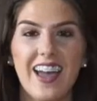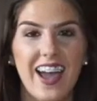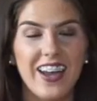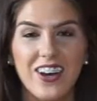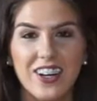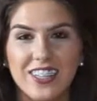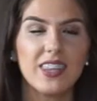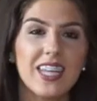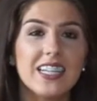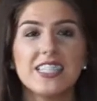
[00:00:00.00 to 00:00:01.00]
Hey
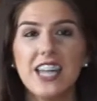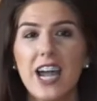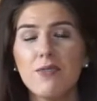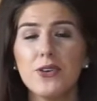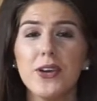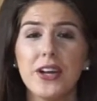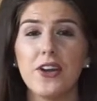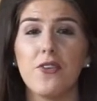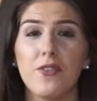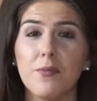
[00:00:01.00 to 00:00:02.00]
y'all! Today I'm doing a
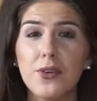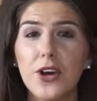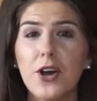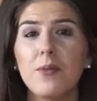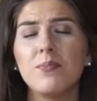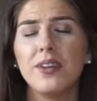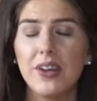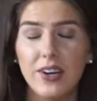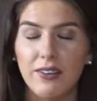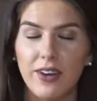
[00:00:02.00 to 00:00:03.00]
November
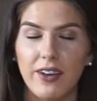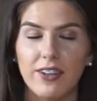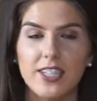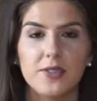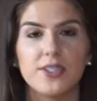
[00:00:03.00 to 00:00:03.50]
beauty favorites,